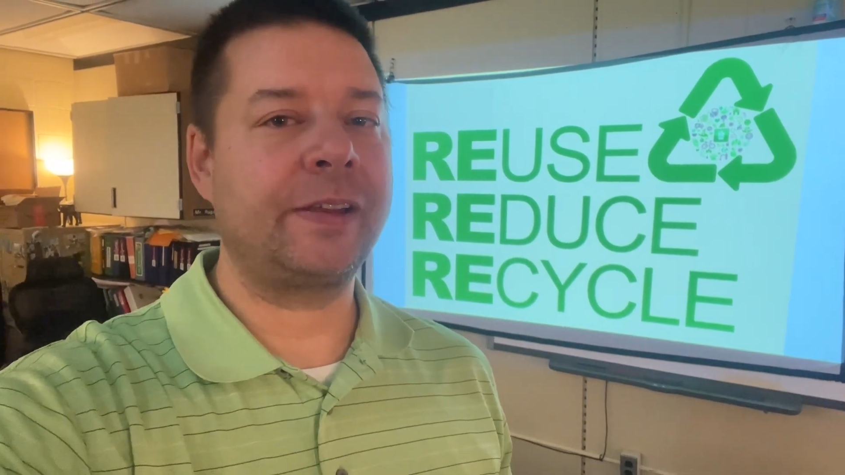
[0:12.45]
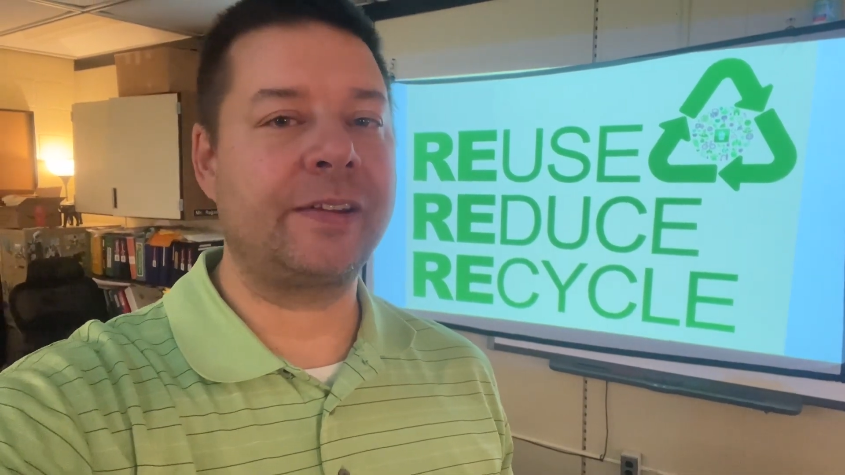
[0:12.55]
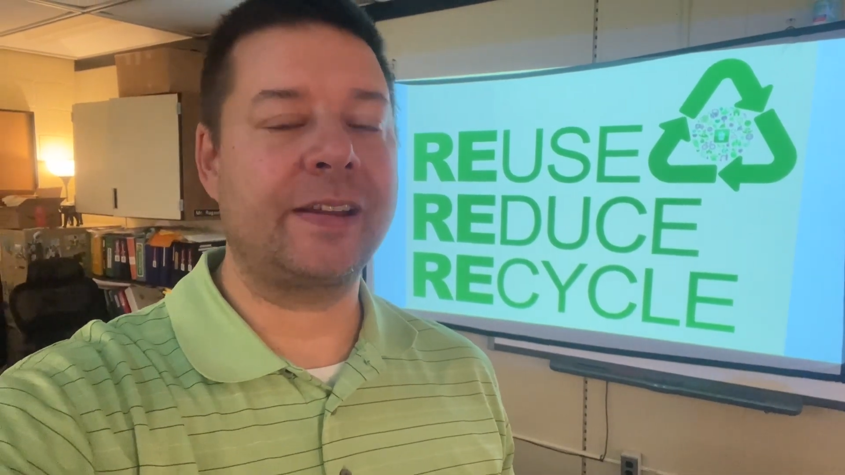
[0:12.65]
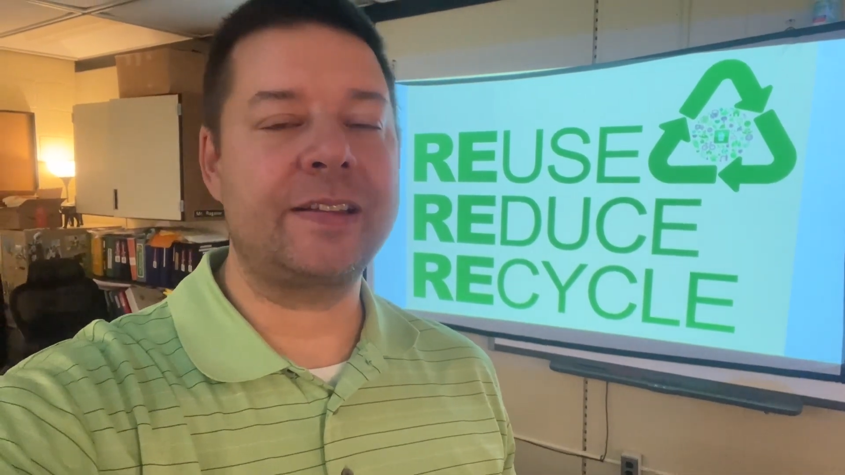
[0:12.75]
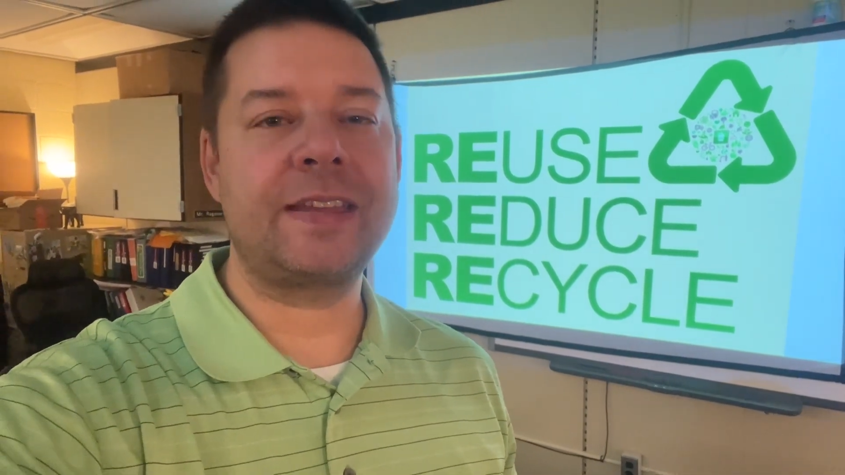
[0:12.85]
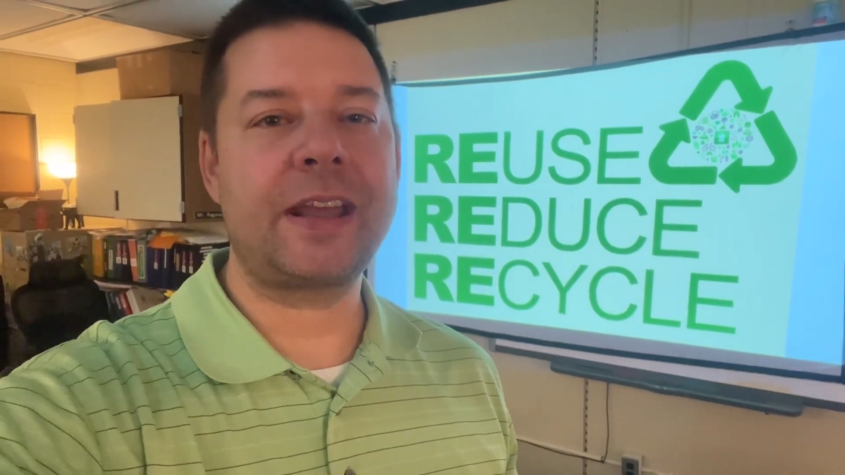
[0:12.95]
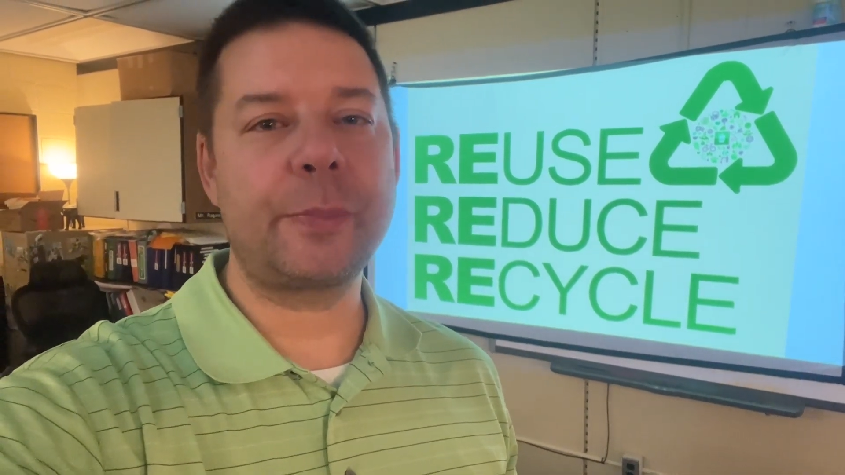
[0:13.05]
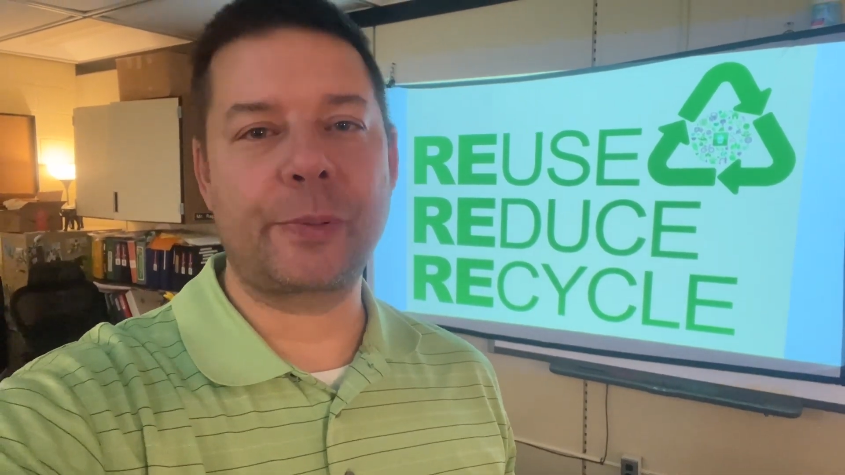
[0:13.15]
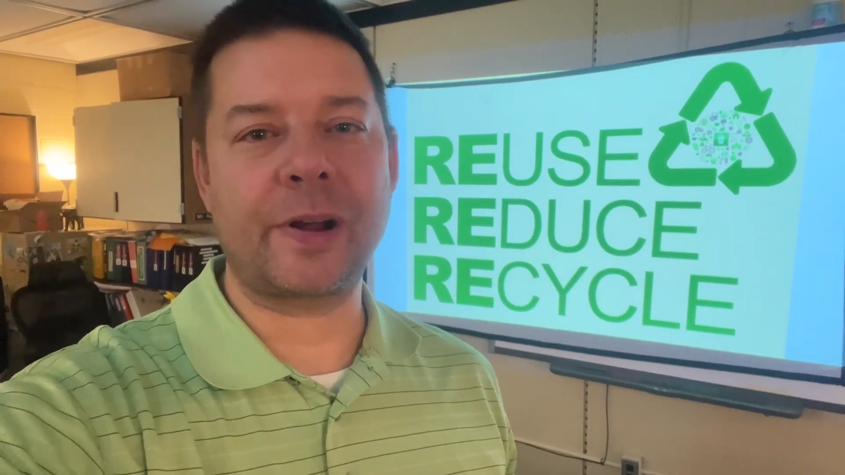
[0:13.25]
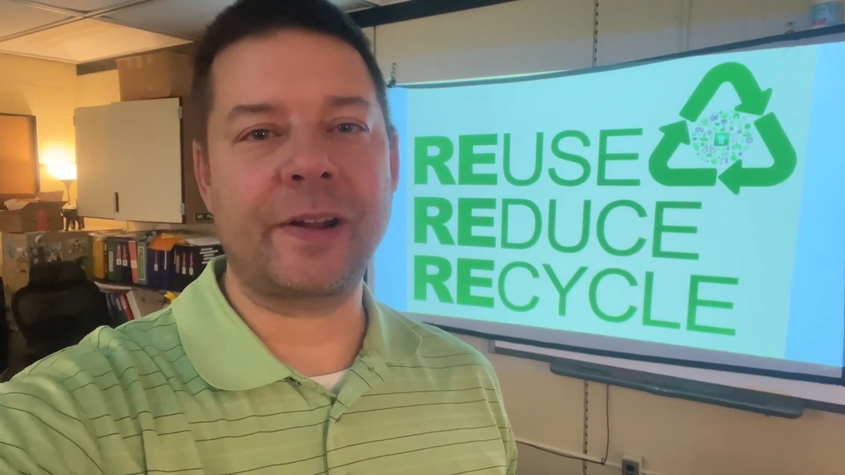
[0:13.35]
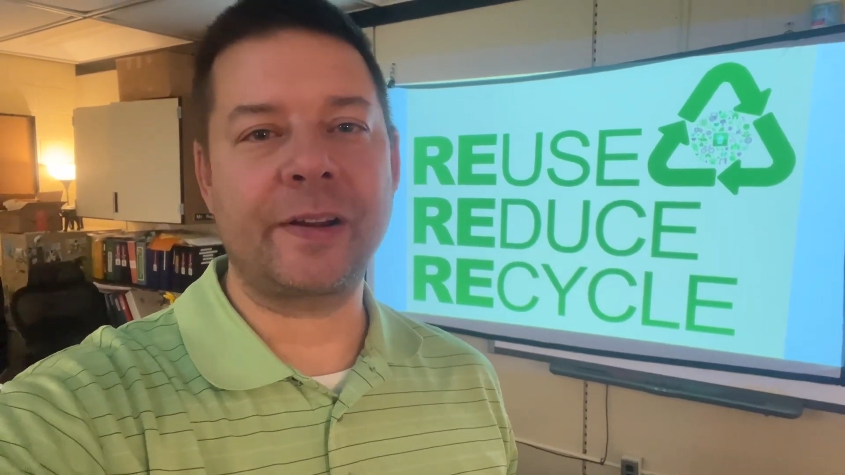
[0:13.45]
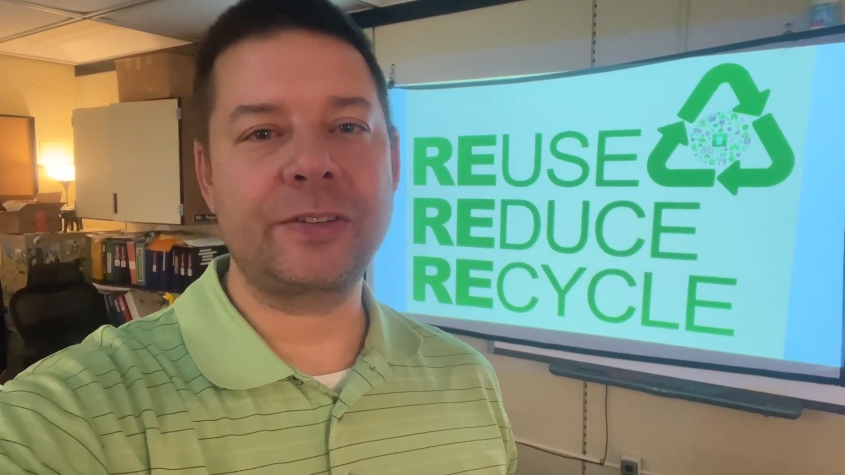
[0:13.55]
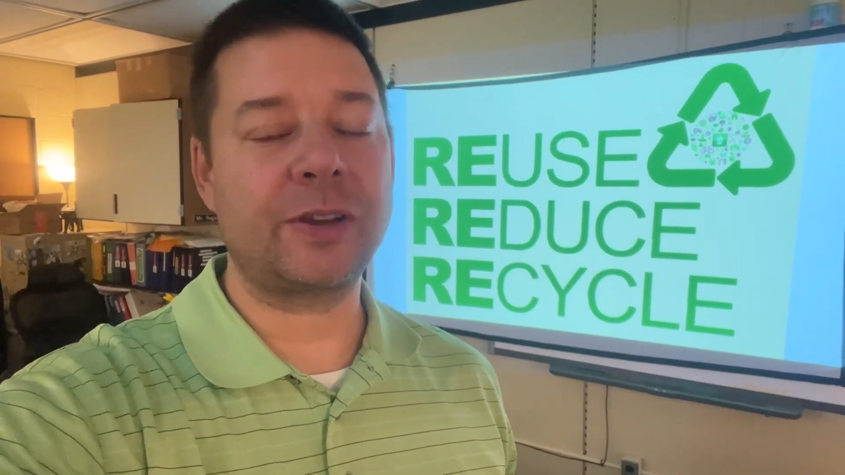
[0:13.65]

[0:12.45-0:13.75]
you're going to take a product